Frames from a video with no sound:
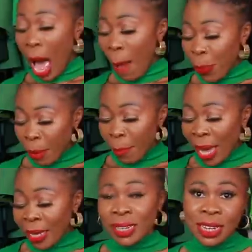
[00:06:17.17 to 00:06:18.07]
I picked
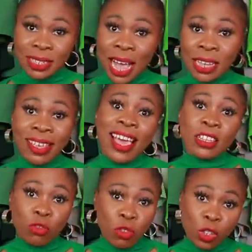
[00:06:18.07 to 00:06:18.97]
mine in a size
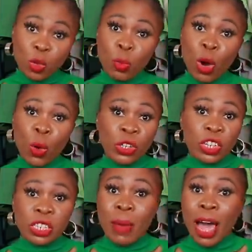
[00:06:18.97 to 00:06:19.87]
extra small
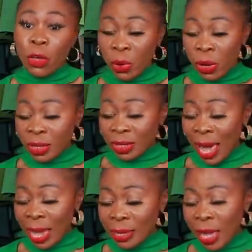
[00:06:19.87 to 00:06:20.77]
which is my regular
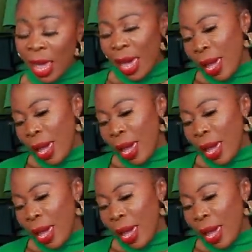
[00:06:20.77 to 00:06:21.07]
size